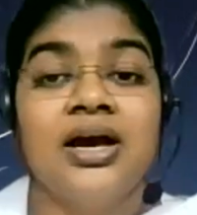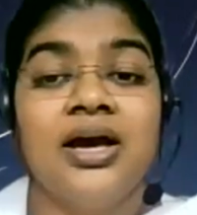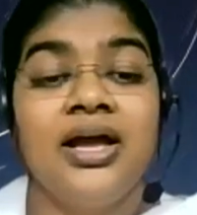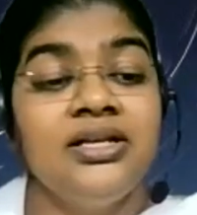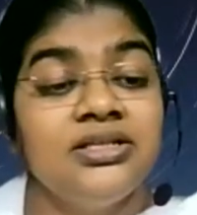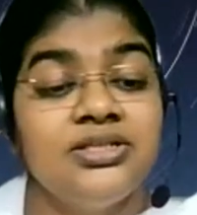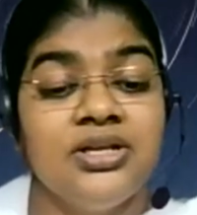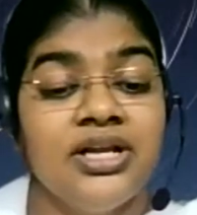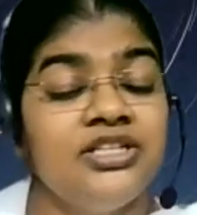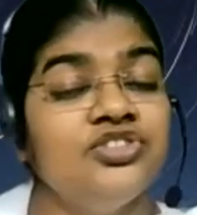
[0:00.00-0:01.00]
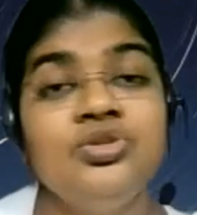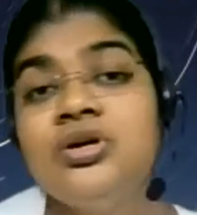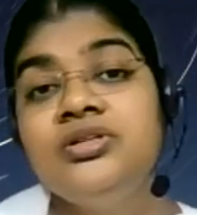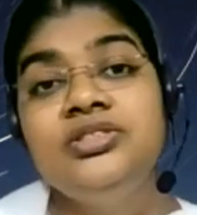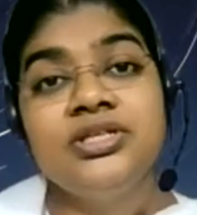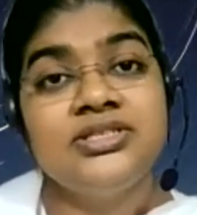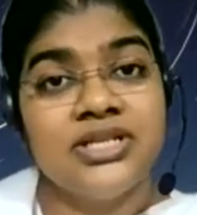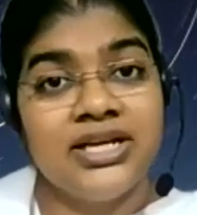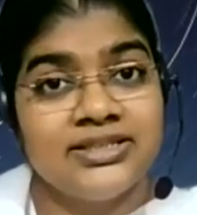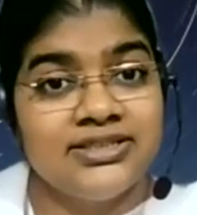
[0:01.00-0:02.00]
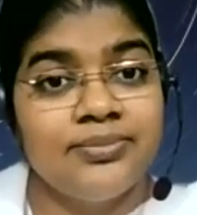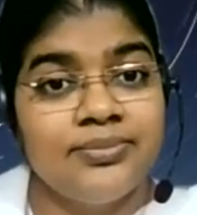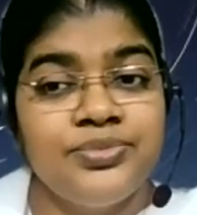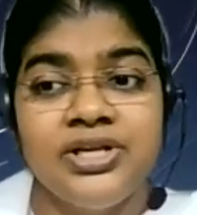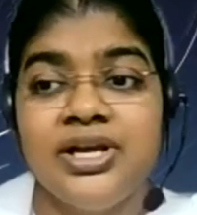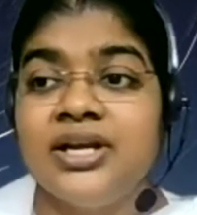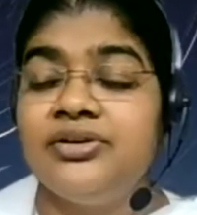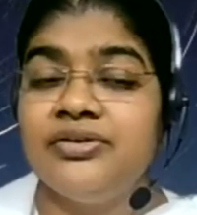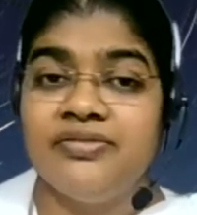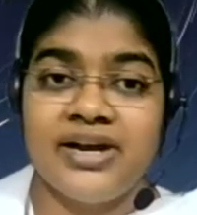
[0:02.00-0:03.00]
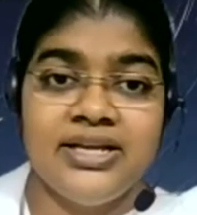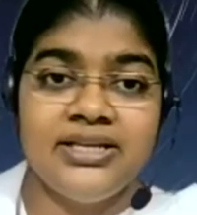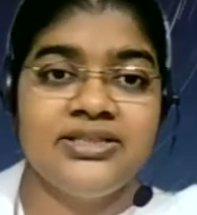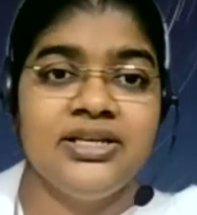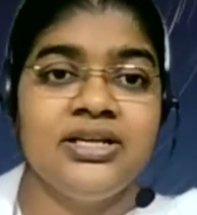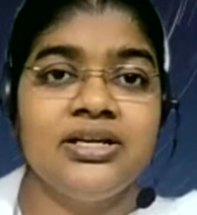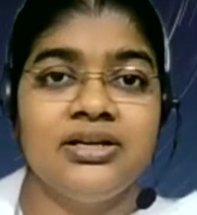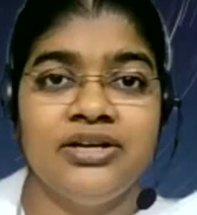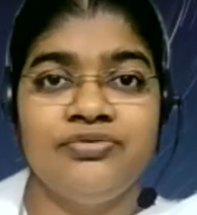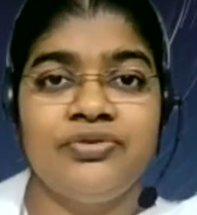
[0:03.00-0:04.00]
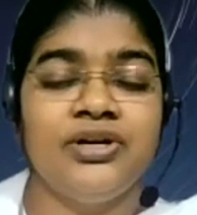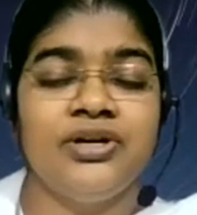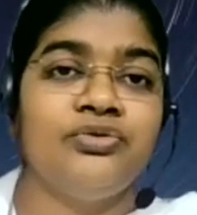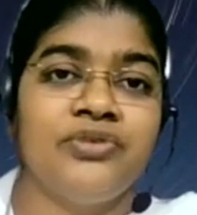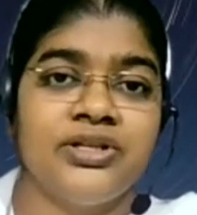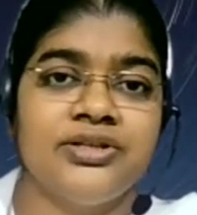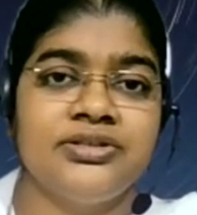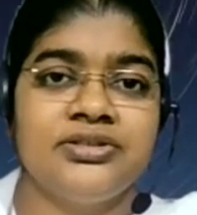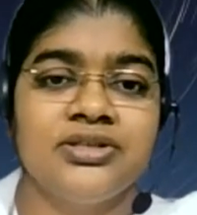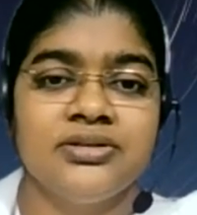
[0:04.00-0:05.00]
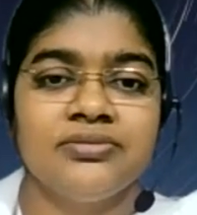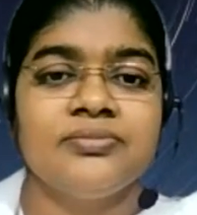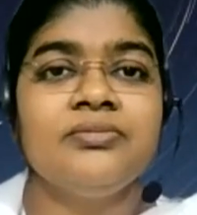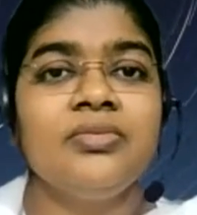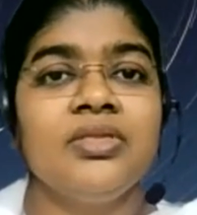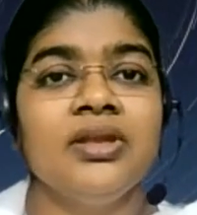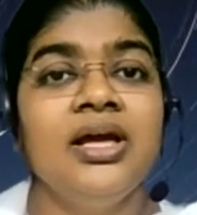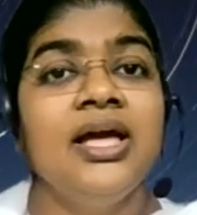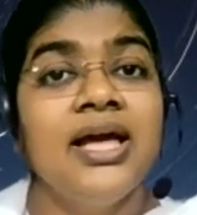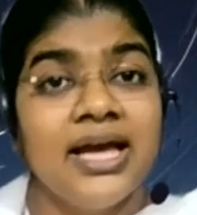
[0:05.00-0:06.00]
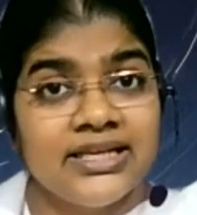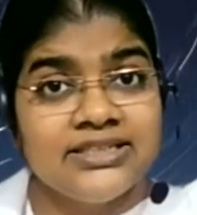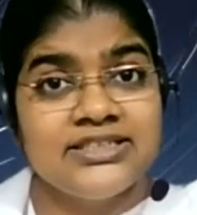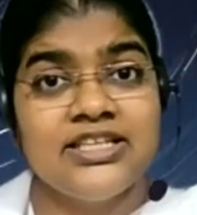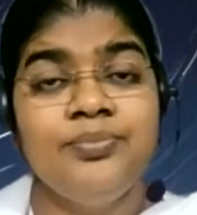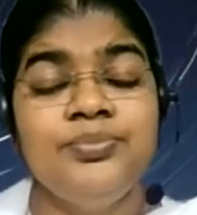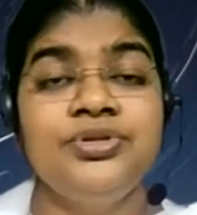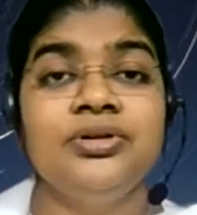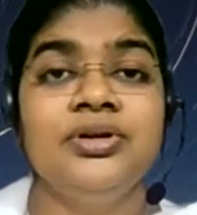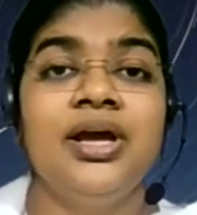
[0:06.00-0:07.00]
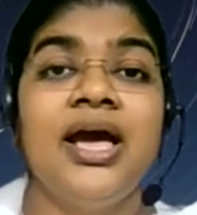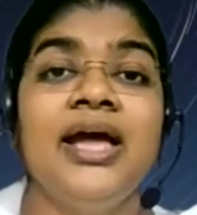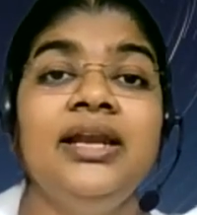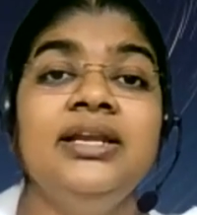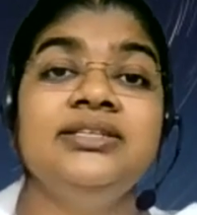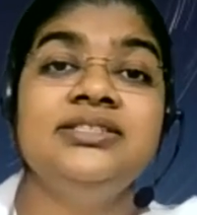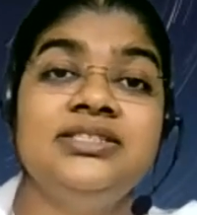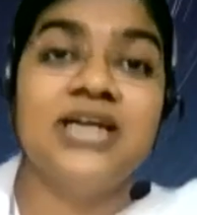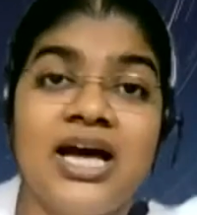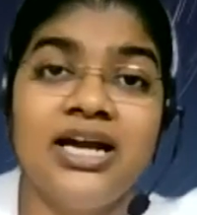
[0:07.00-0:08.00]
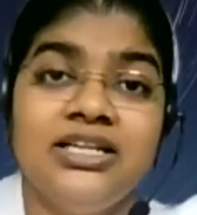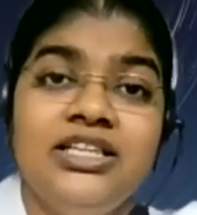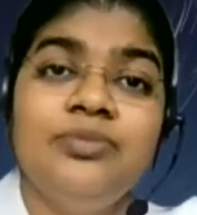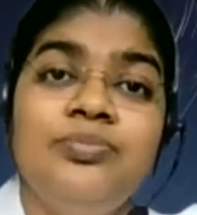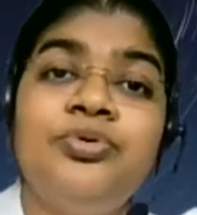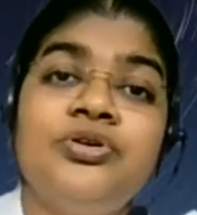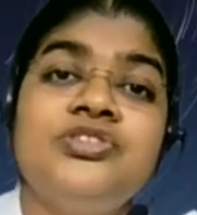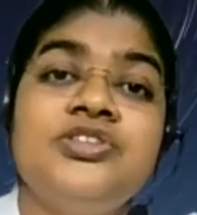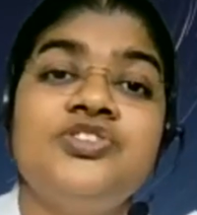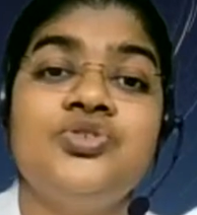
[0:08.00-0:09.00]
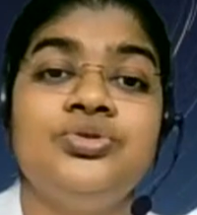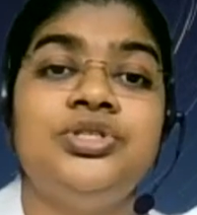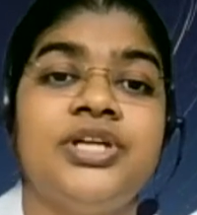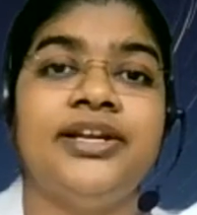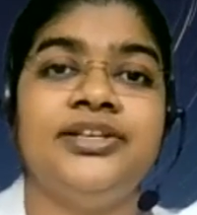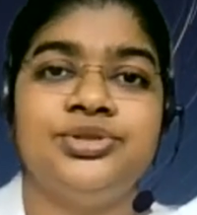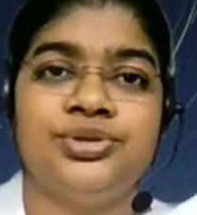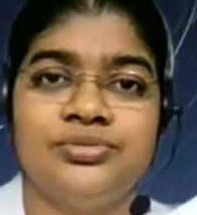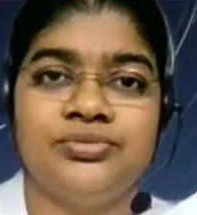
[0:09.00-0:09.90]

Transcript: And it is not just accepting and revising in front of others. Accept and start the process to change.